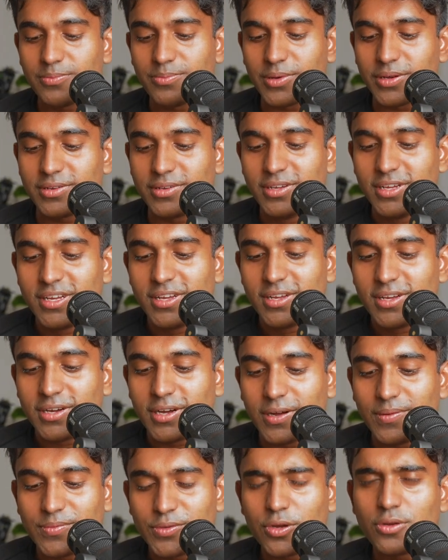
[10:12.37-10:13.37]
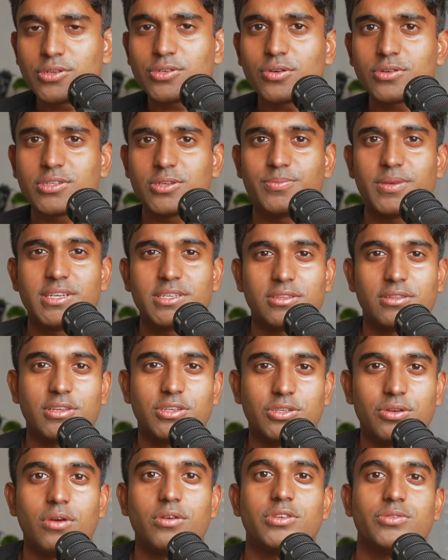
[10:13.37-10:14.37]
But toe socks are basically
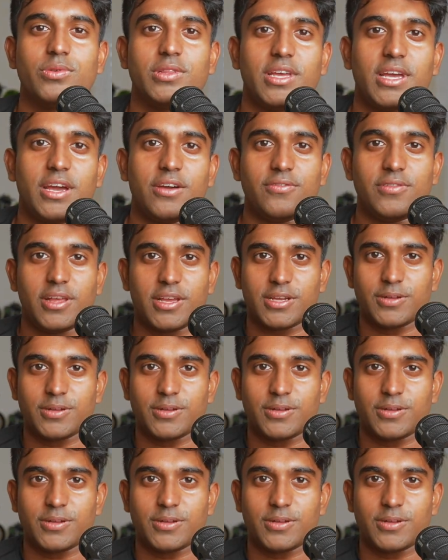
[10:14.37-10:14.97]
socks where they have like